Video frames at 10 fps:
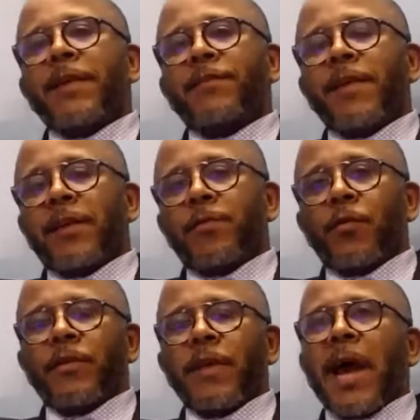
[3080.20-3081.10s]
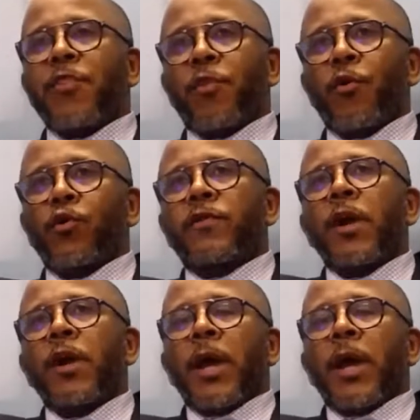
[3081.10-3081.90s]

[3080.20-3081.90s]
answered, because I thought